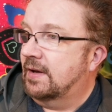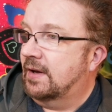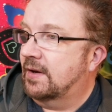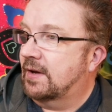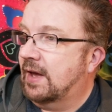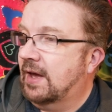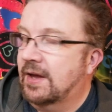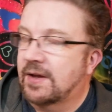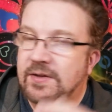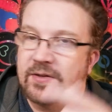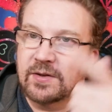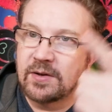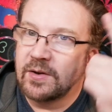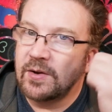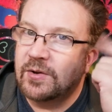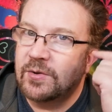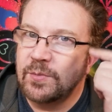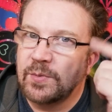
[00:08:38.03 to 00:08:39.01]
Okay,
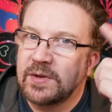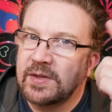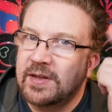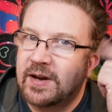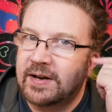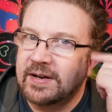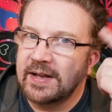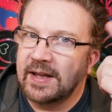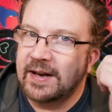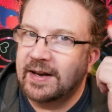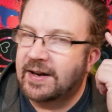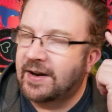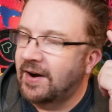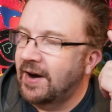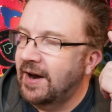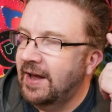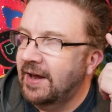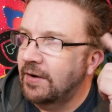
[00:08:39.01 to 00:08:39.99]
because we start to get in
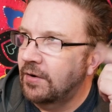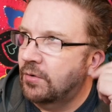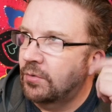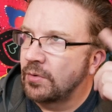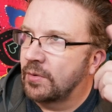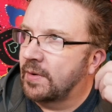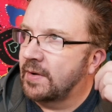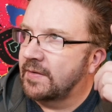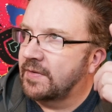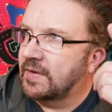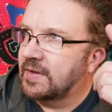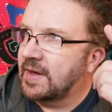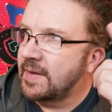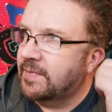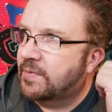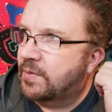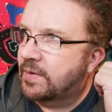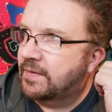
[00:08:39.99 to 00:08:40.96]
our head, oh, well, what if this
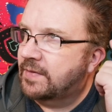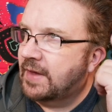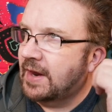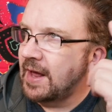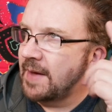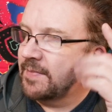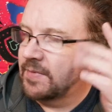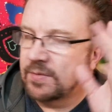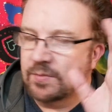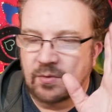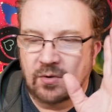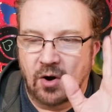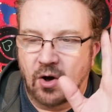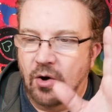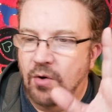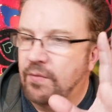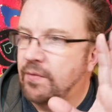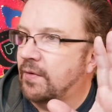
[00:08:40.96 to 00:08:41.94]
happens? What if that happens? And we
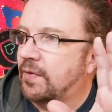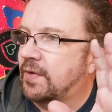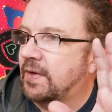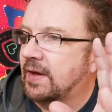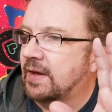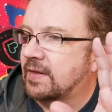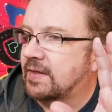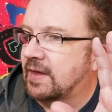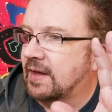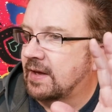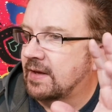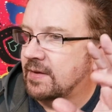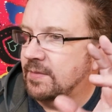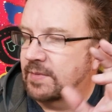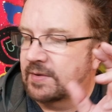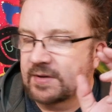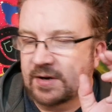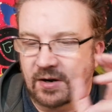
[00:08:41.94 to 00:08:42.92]
overthink things
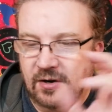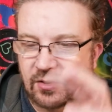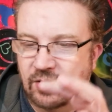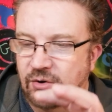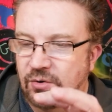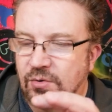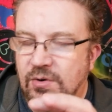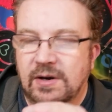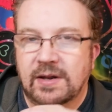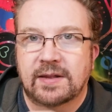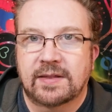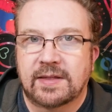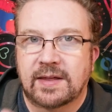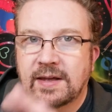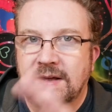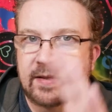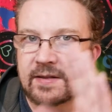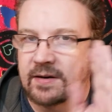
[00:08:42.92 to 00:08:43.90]
and we start Googling
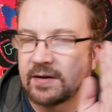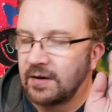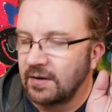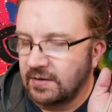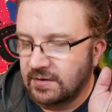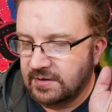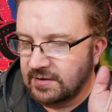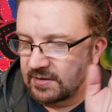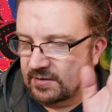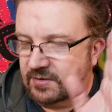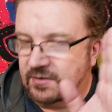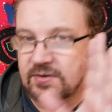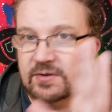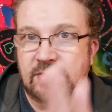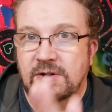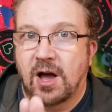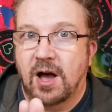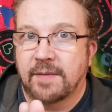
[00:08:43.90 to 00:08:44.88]
things, and just
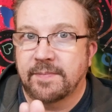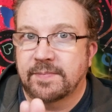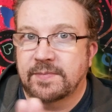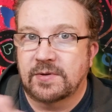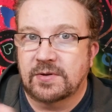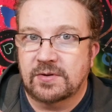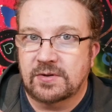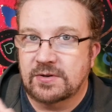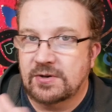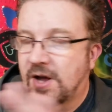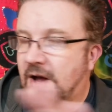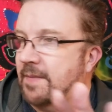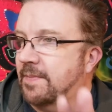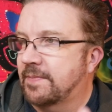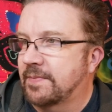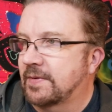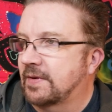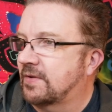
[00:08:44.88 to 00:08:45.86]
stop.
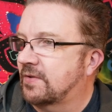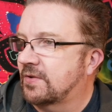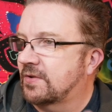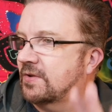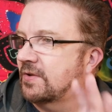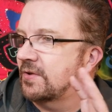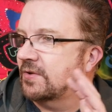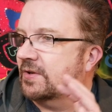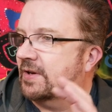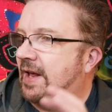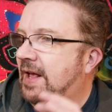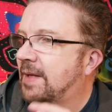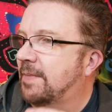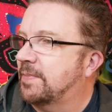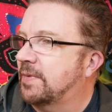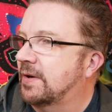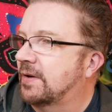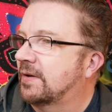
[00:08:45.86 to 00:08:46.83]
It just doesn't
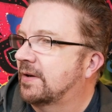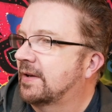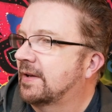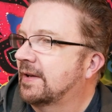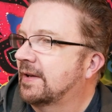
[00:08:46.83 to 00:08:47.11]
help you.